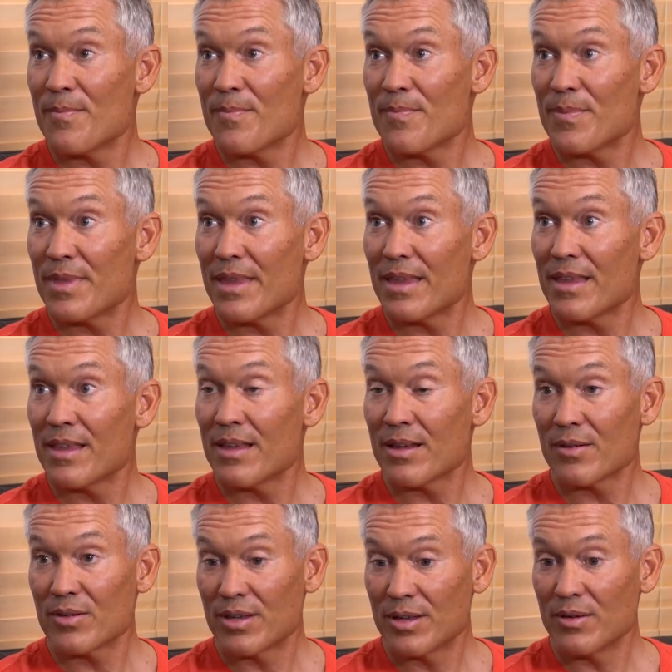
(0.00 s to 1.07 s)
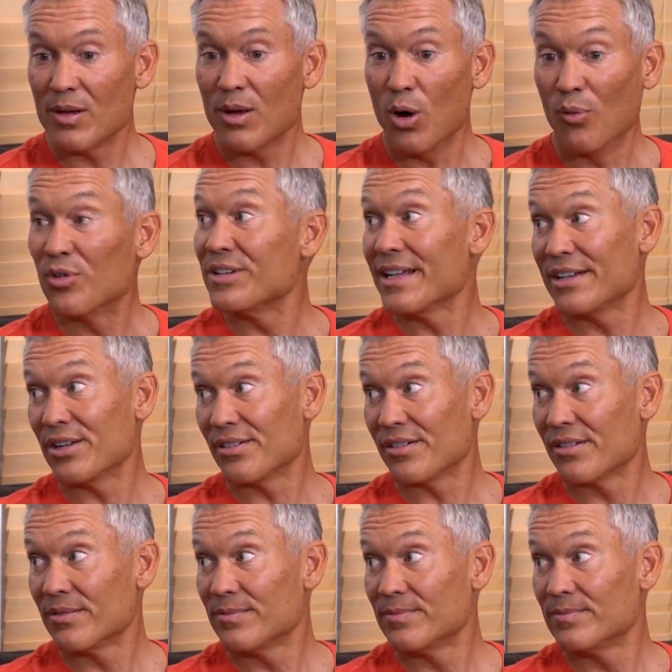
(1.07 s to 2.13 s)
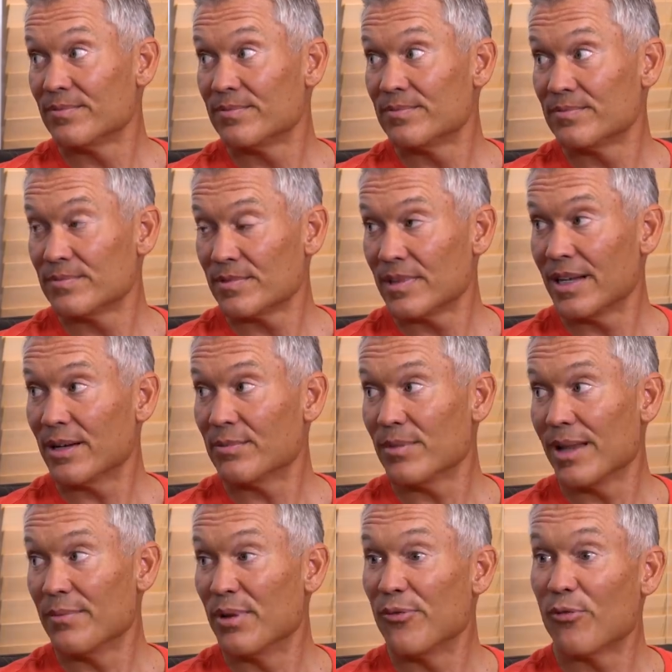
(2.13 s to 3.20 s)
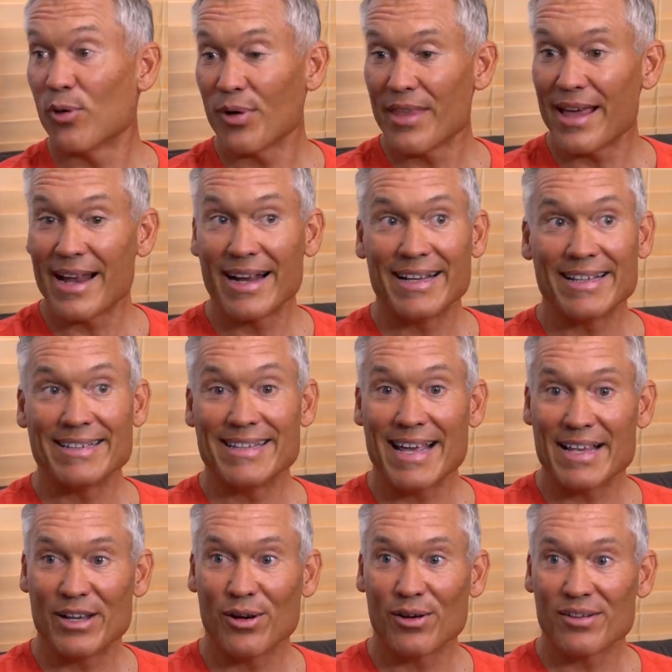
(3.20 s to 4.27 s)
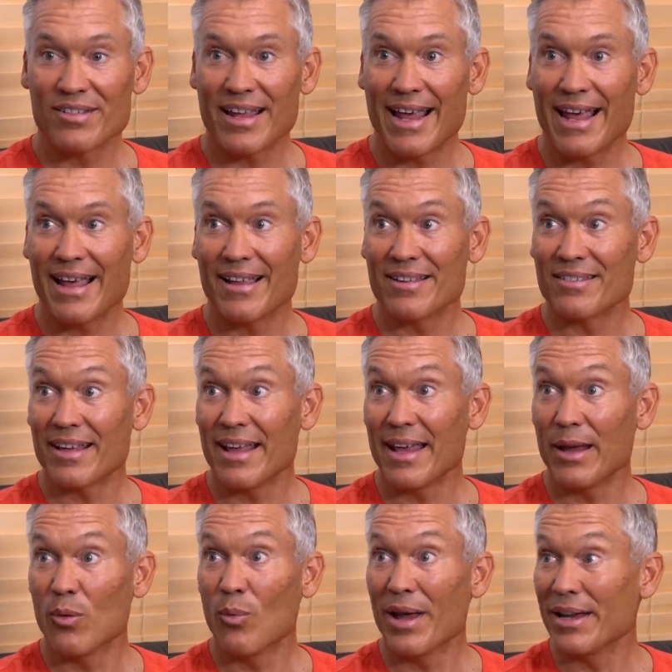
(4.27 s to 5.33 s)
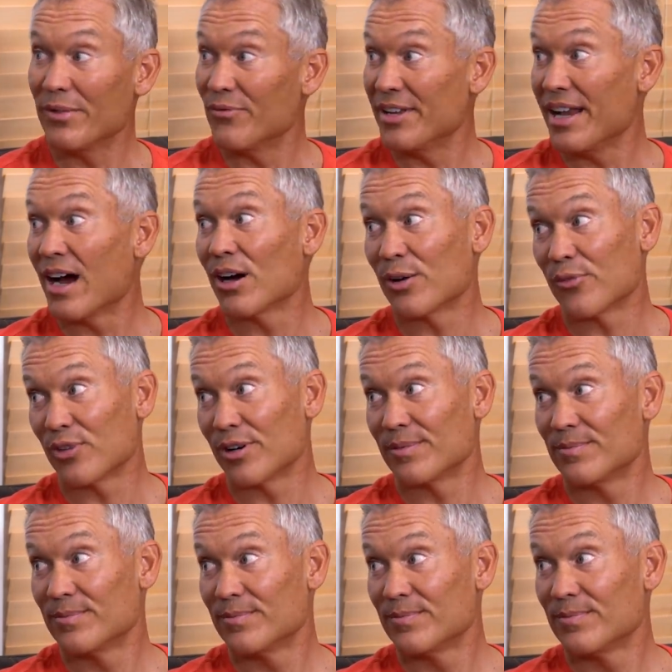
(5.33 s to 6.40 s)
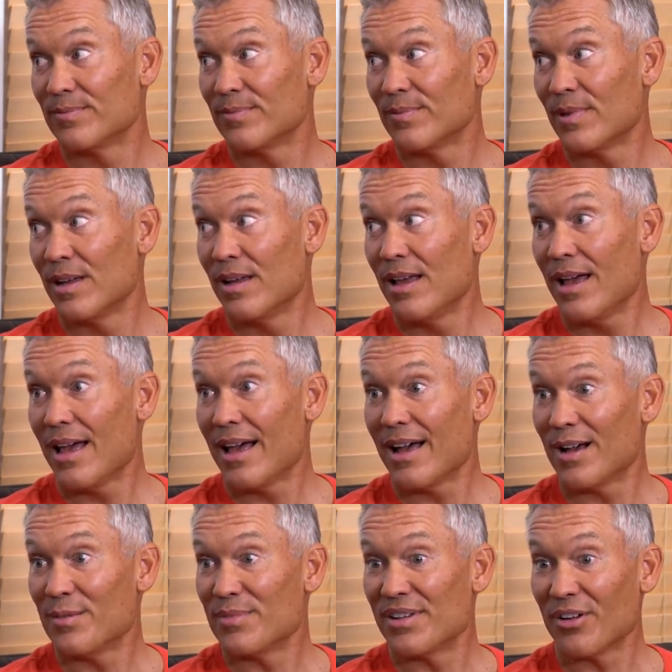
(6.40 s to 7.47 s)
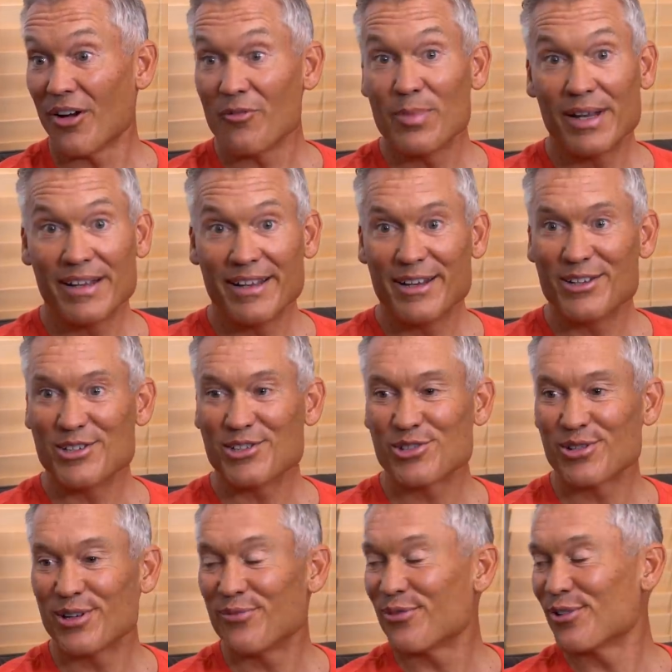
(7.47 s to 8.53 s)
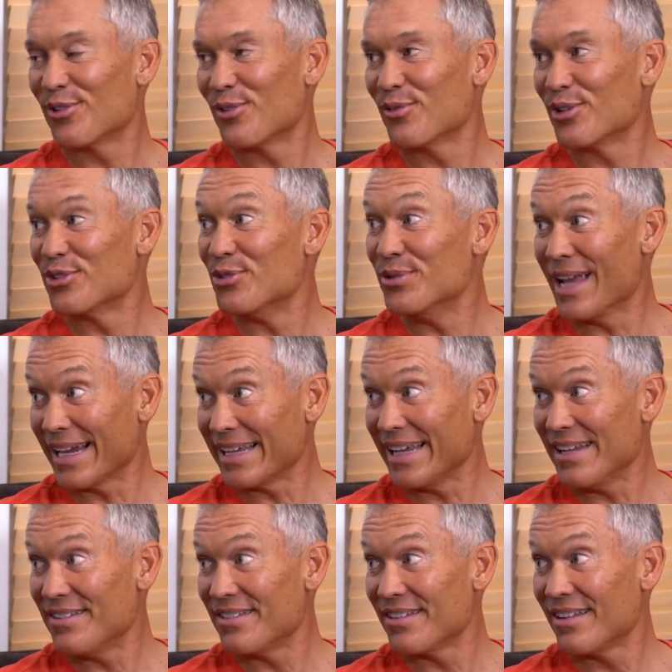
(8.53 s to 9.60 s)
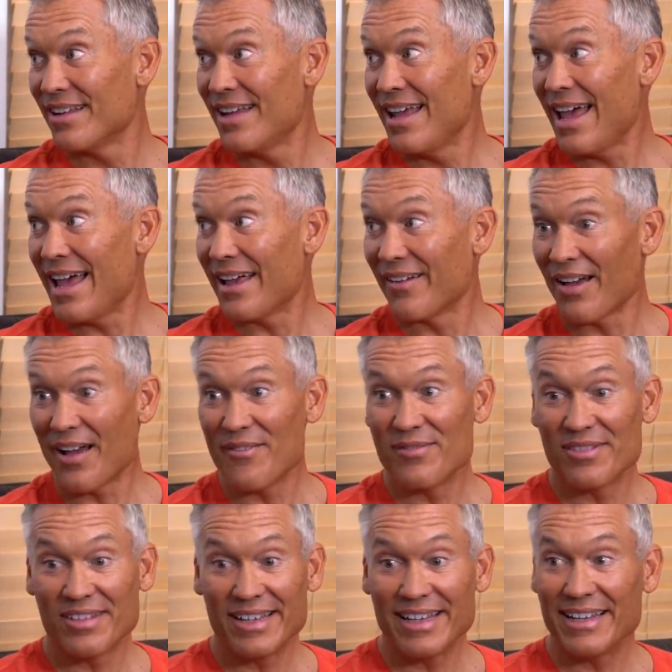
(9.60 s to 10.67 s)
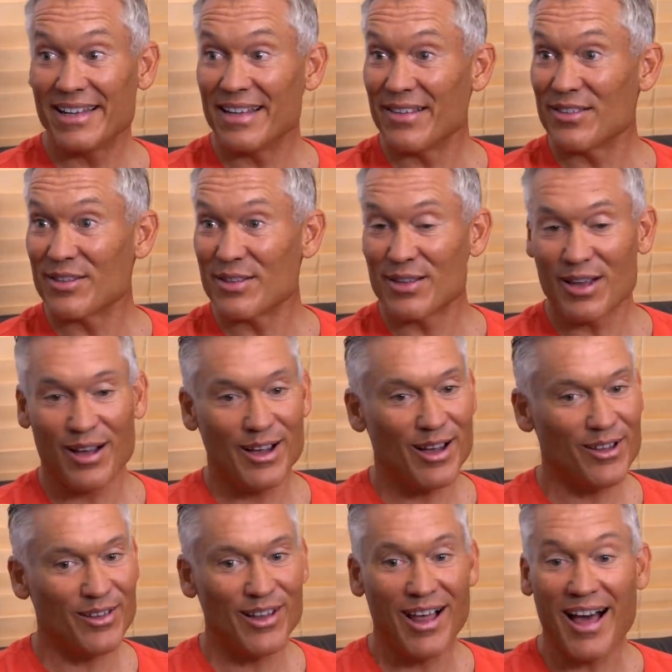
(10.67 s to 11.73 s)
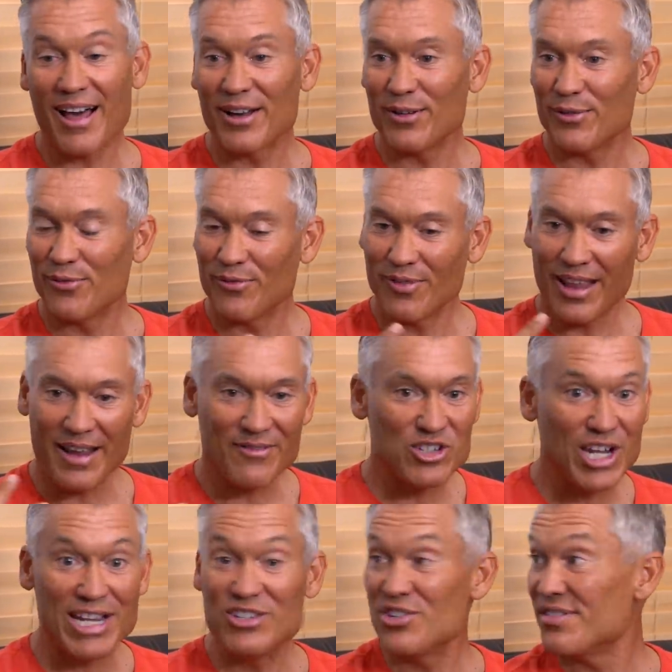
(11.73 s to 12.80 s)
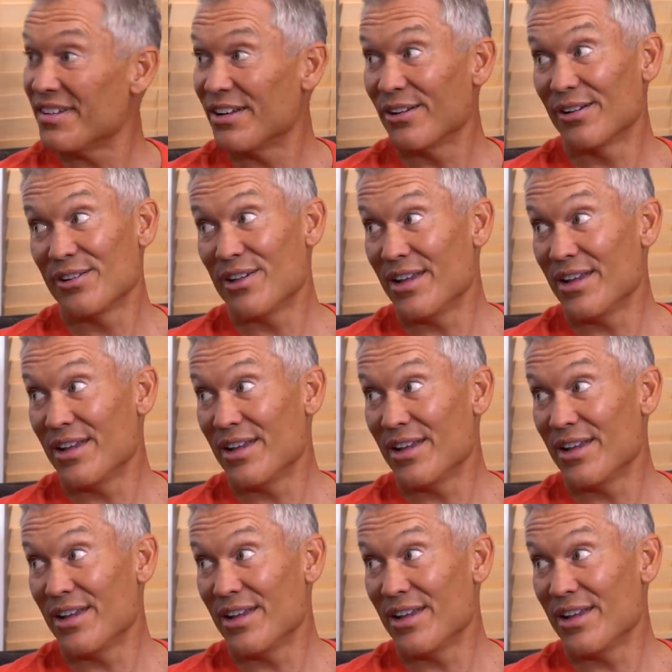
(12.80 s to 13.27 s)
pro, full time. Over ten years. Over ten years. Yeah, and before that, I did ten years as a wedding videographer. Um, so I've been in the industry for over two decades and kind of seen a lot of lot of changes in our